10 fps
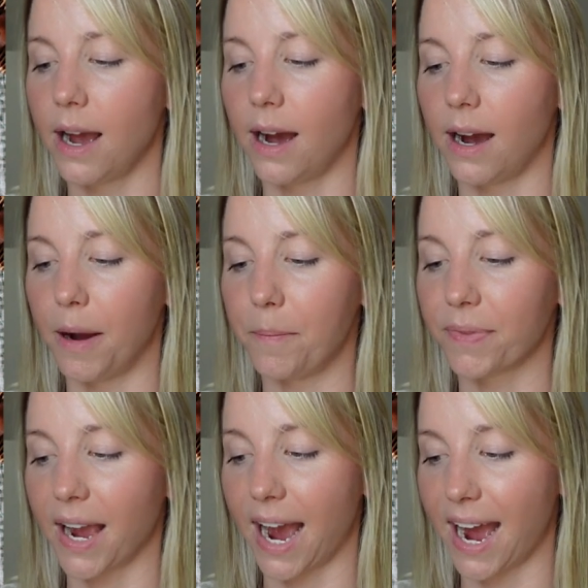
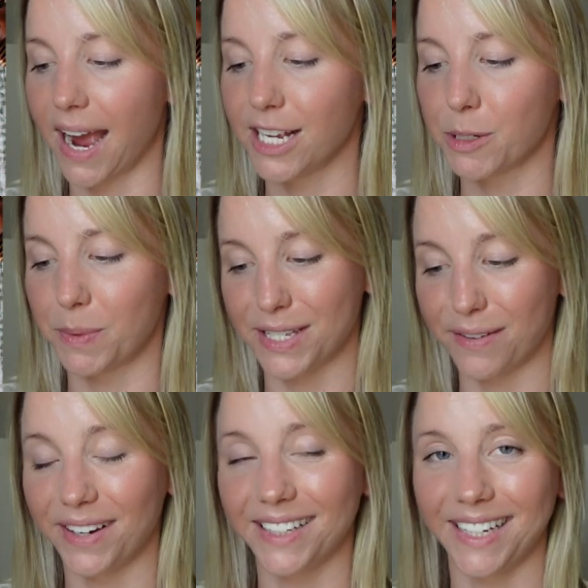Um, I
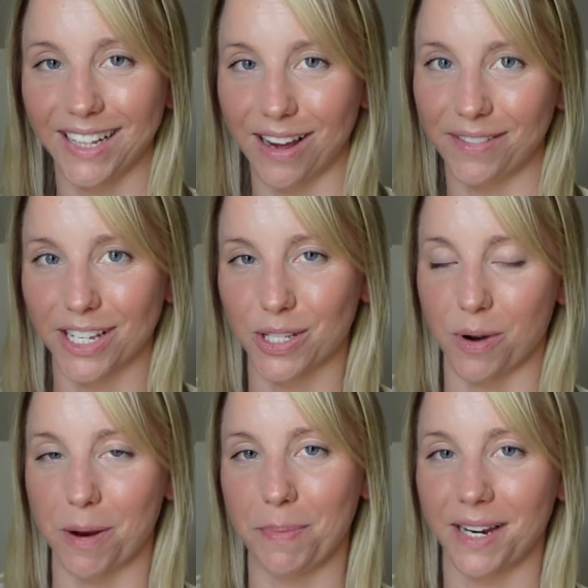specifically love
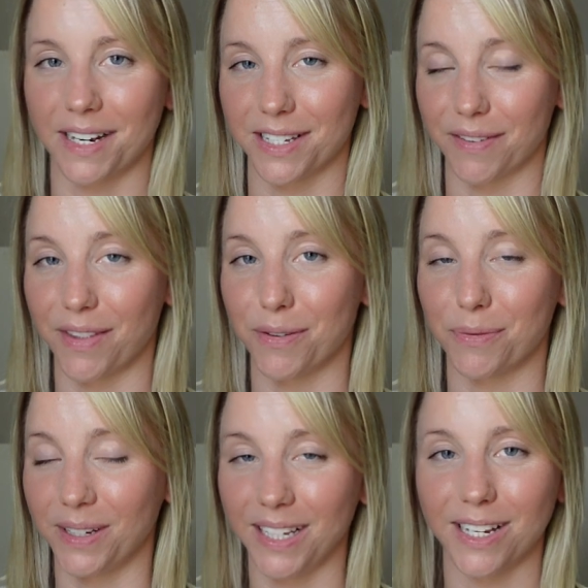this one because of the
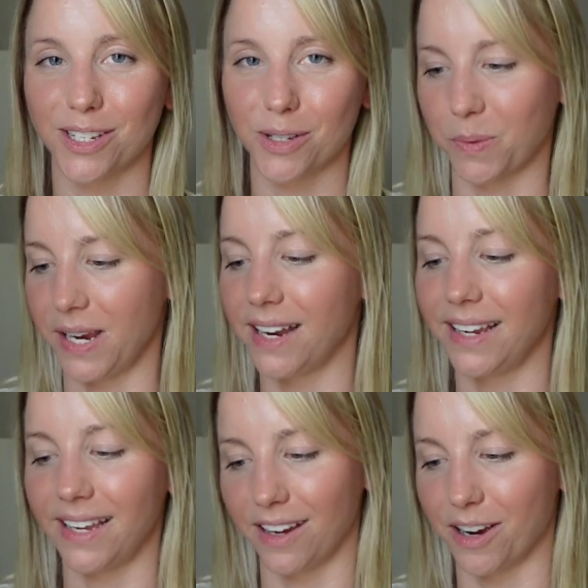really
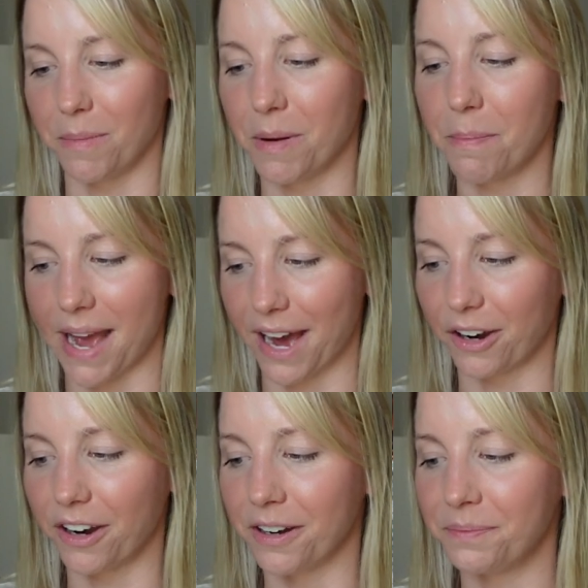sweet gingham
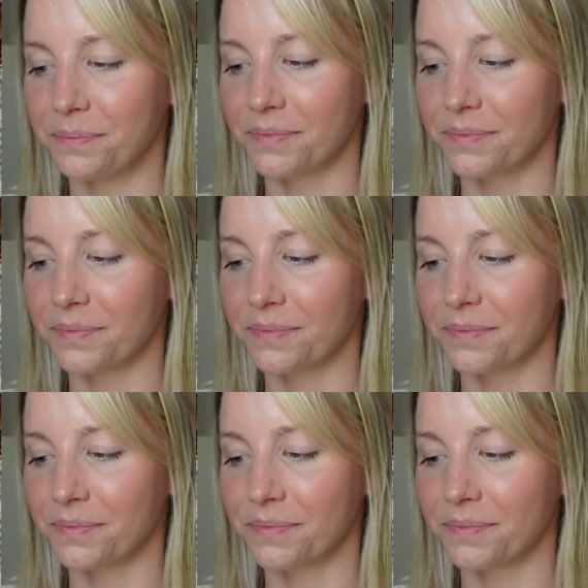pattern.